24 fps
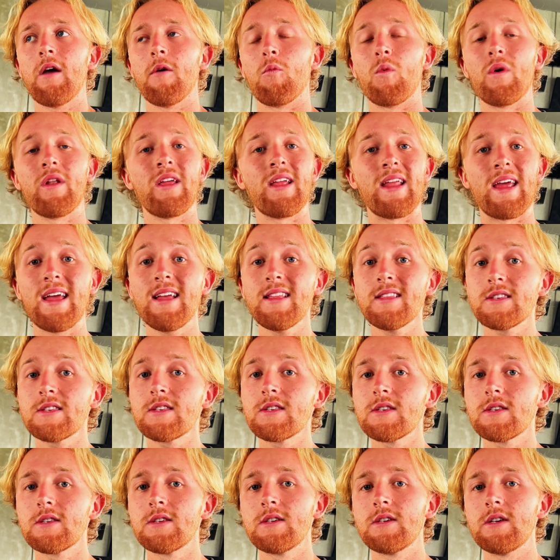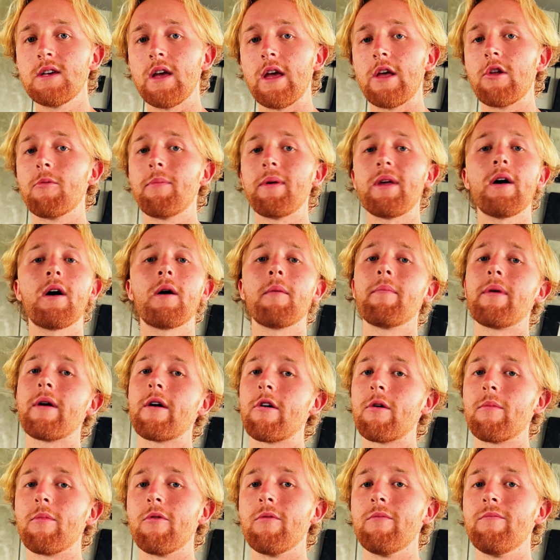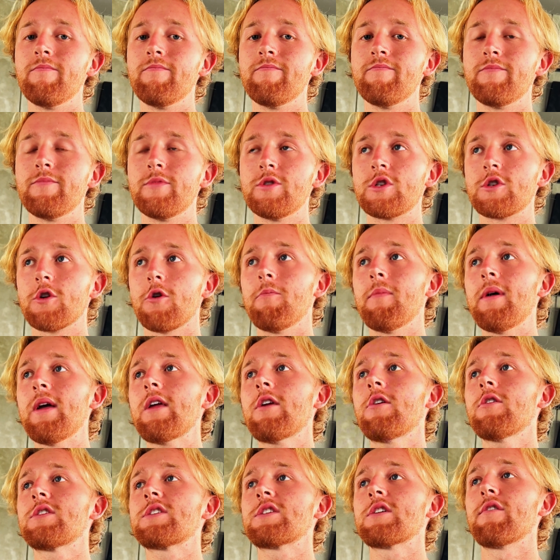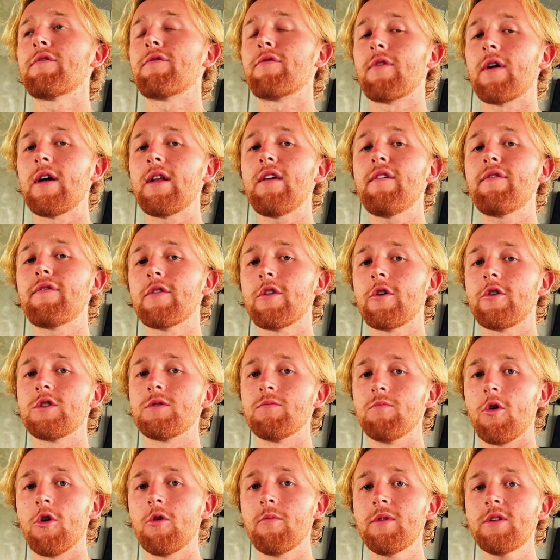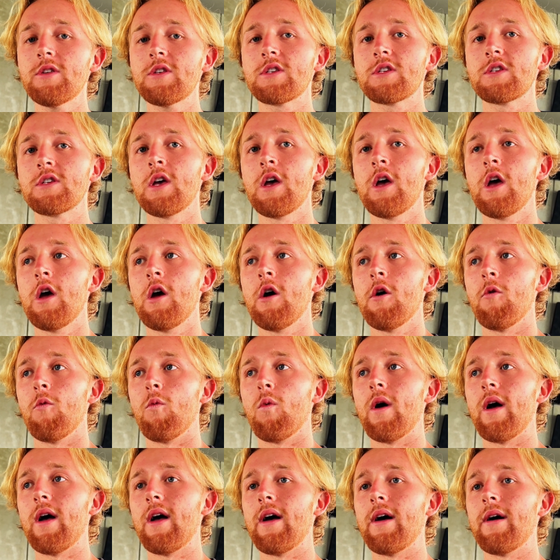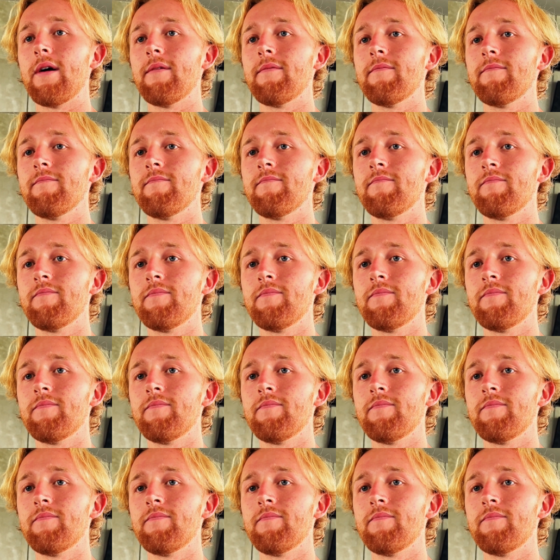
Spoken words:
when it hits, it'll be unbearable. So make yourself ready for those moments where,